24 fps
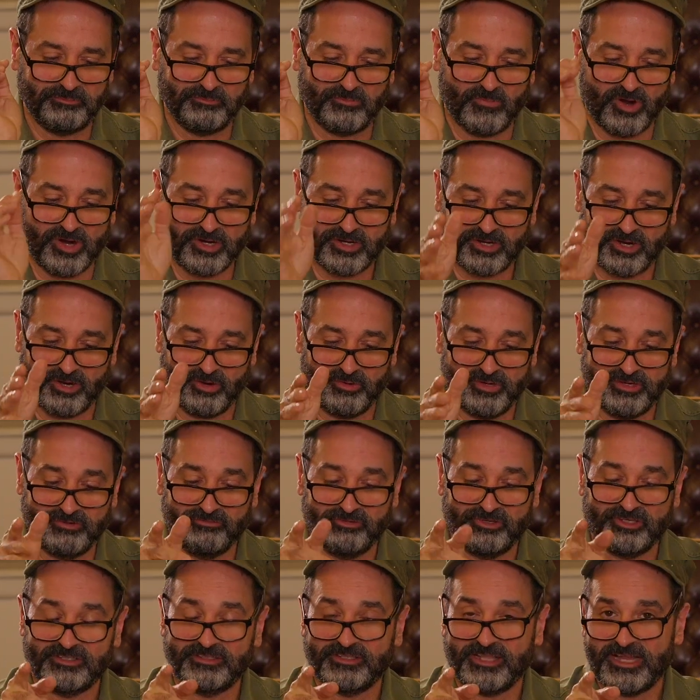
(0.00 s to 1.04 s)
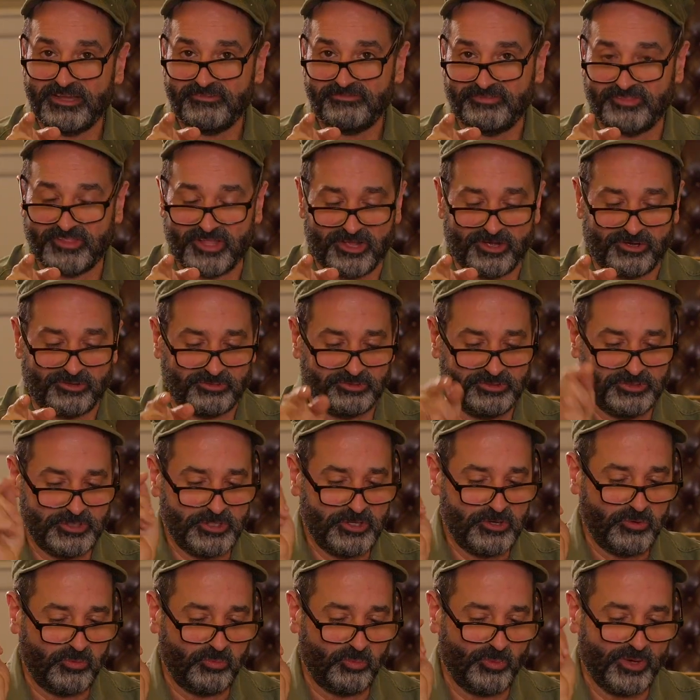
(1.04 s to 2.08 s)
Marco. In real life, though,
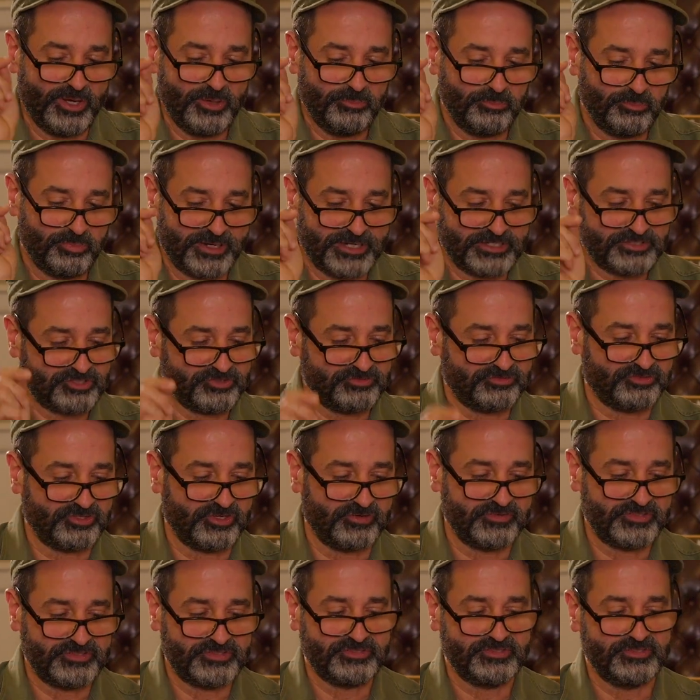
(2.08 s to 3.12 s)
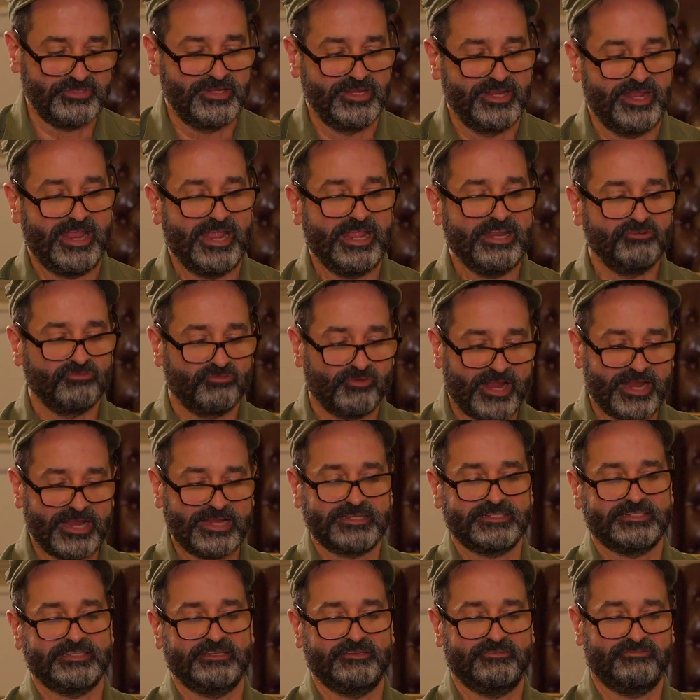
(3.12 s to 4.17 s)
what branch of service and
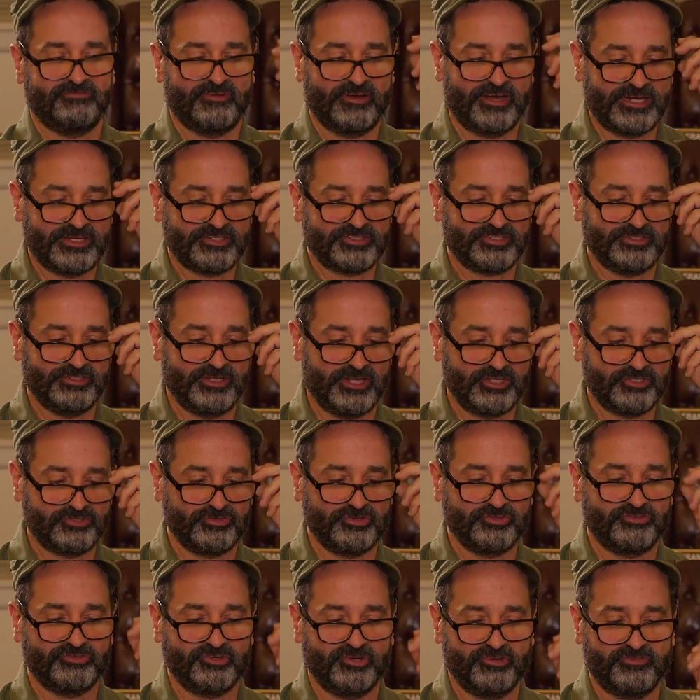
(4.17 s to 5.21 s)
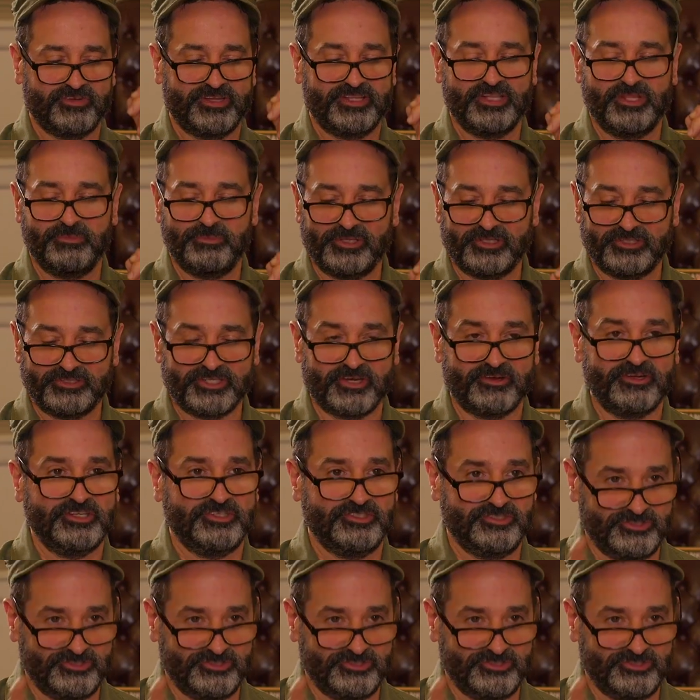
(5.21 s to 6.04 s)
rank did Frank Sinatra serve in the military?